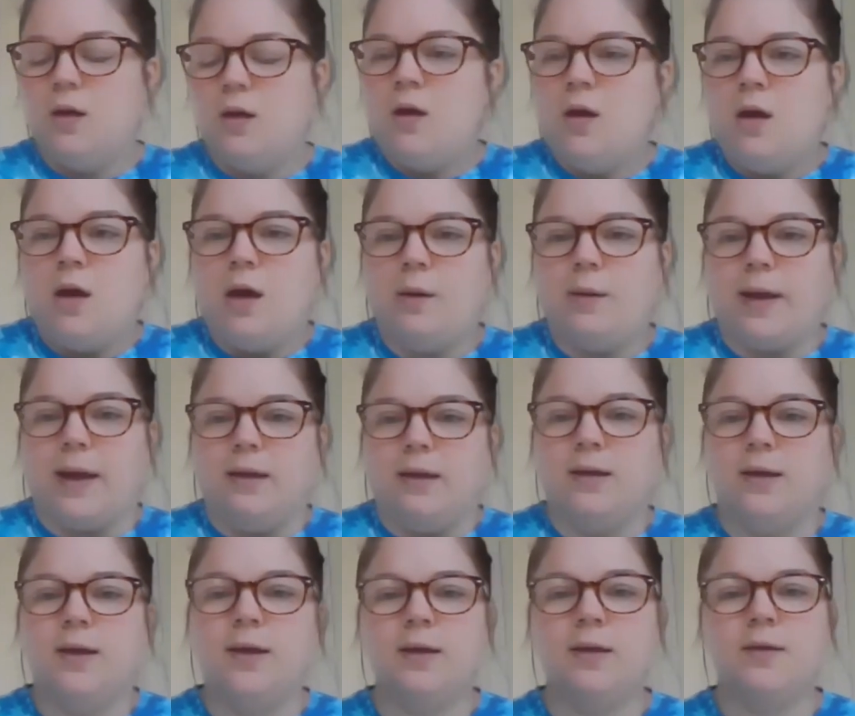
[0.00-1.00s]
Okay,
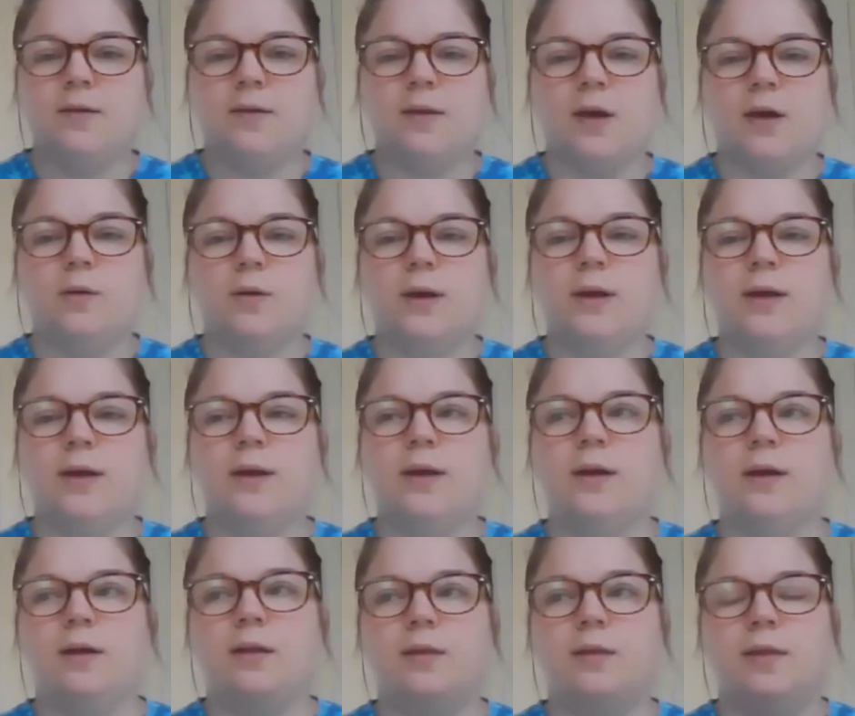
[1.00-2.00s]
so
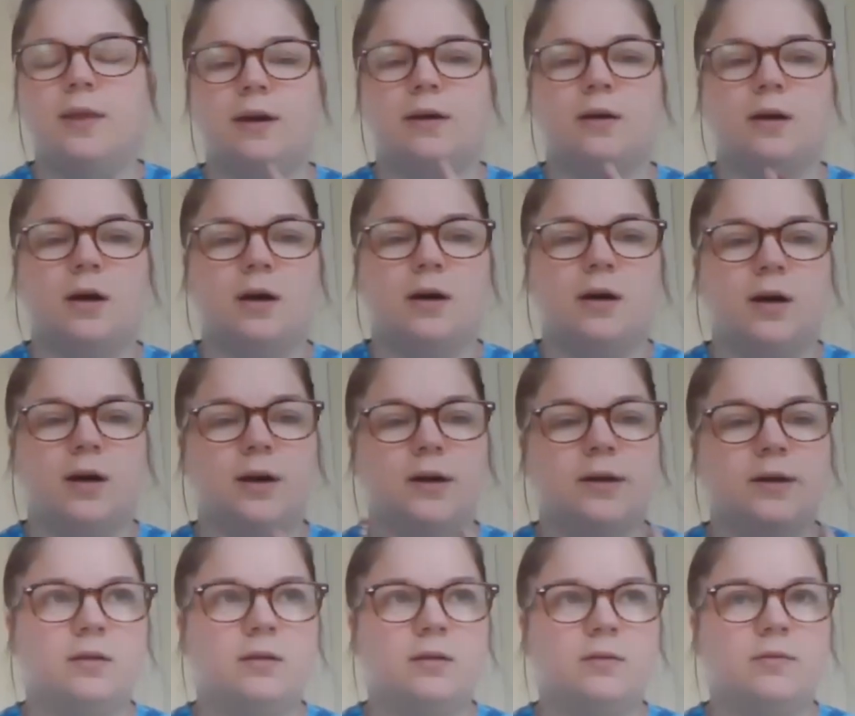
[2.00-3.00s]
there are
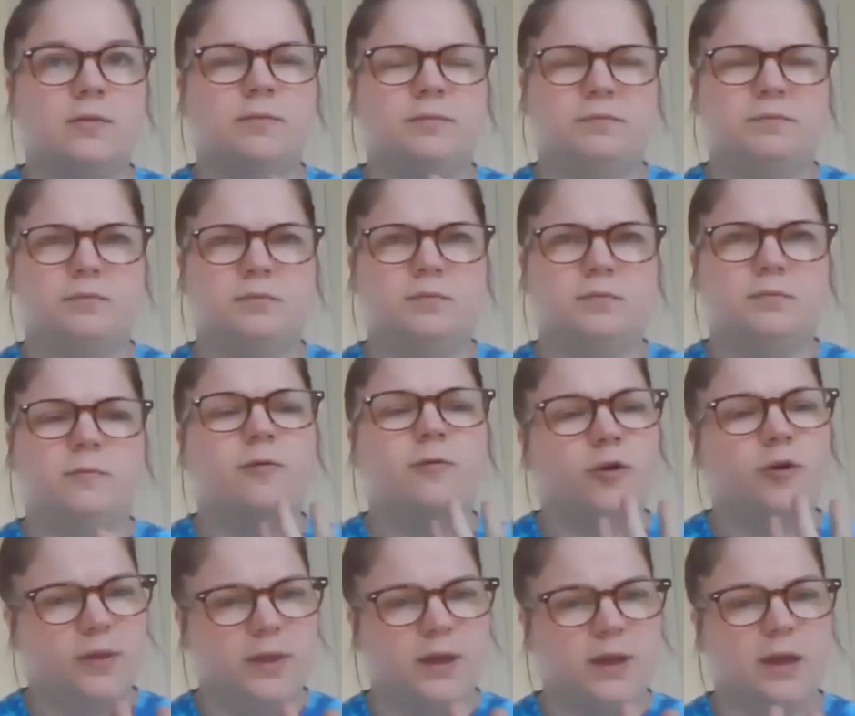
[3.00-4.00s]
4
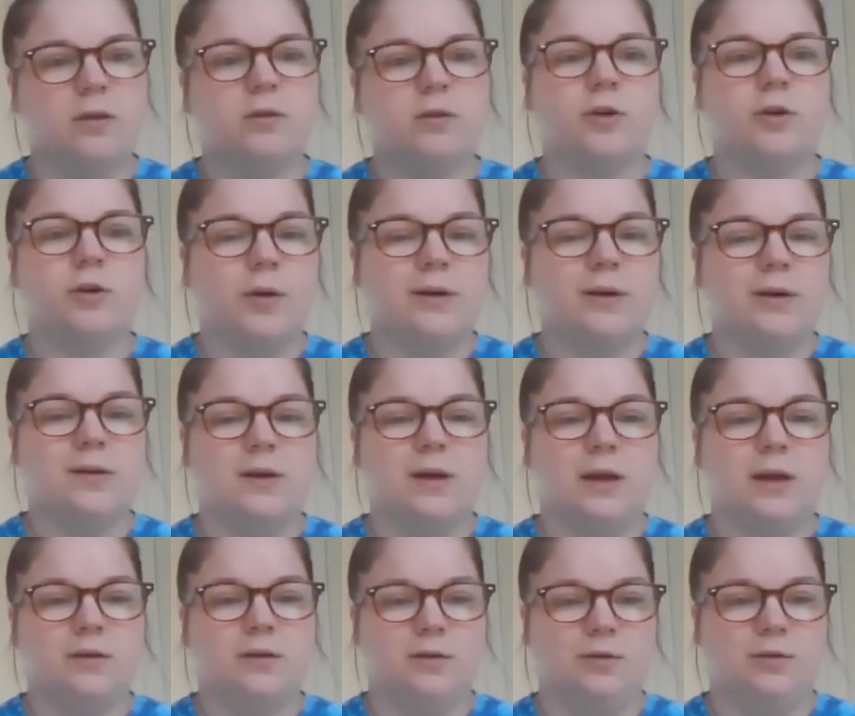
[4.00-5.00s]
things you're going to
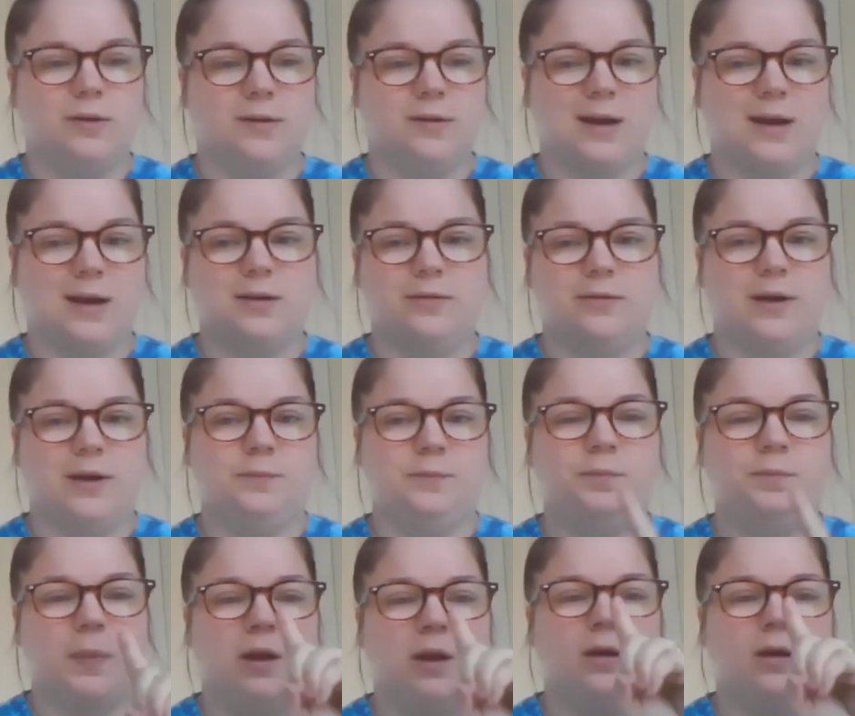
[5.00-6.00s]
need to do this activity.
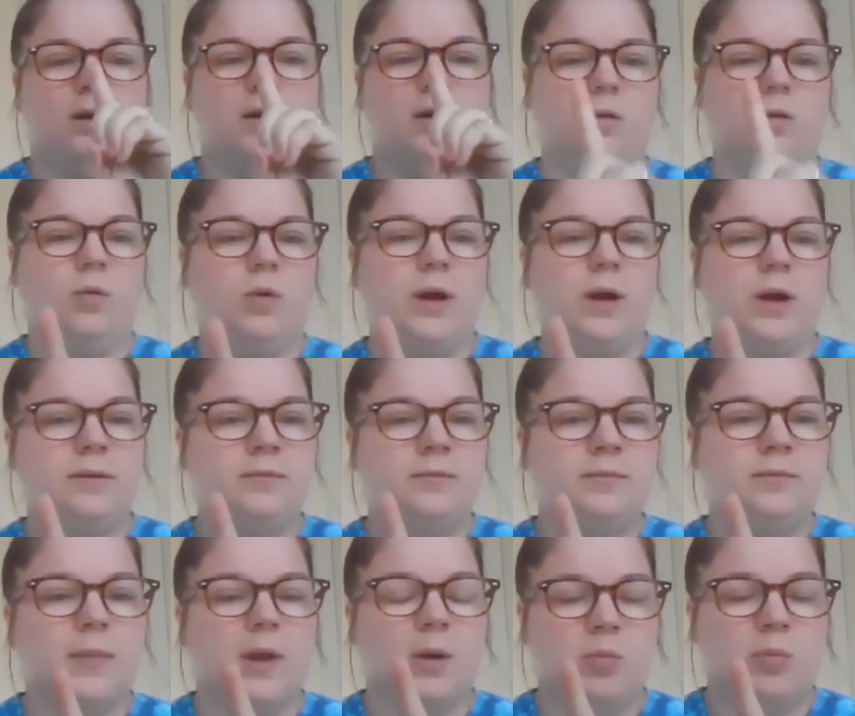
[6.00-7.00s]
1,
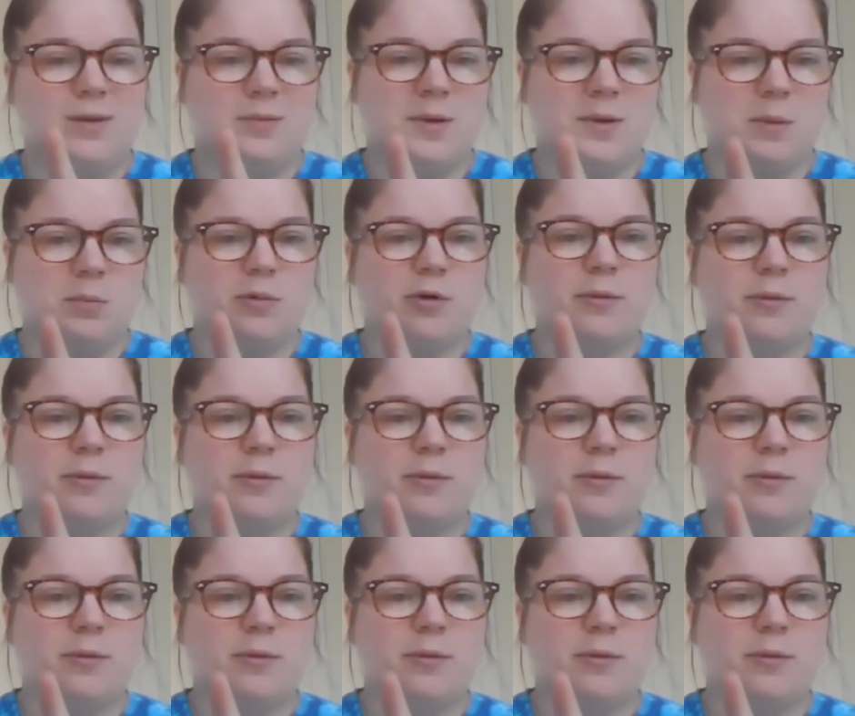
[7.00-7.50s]
a piece of paper.